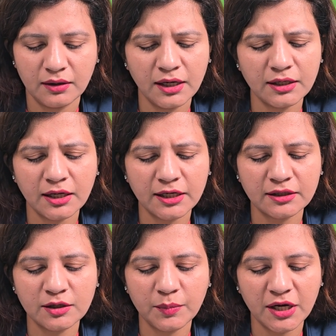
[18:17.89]
and
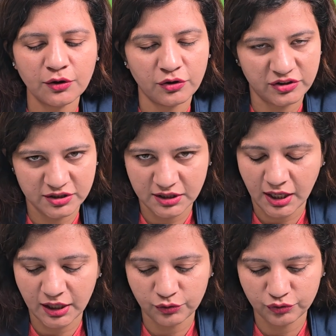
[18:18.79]
connected by hexene
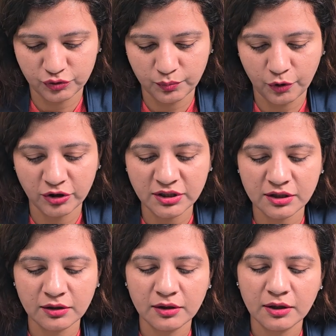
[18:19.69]
hydrogen bonds.